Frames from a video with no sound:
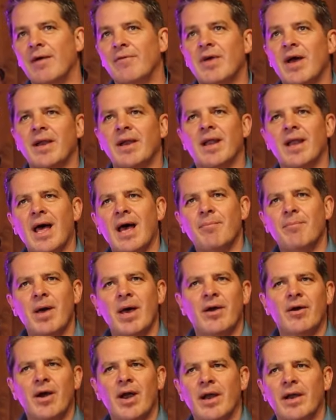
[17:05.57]
I've gotten a lot
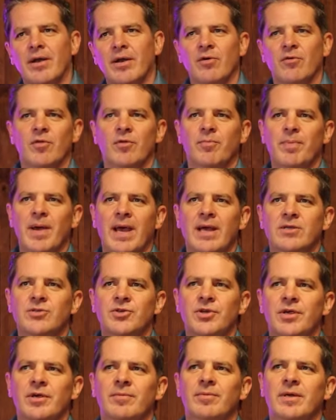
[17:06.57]
better at it over the past
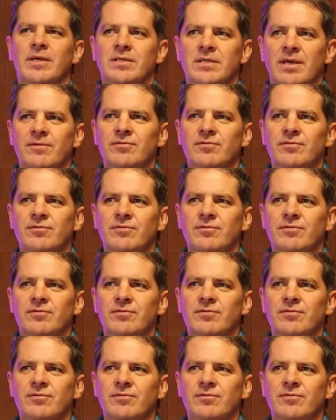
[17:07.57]
year because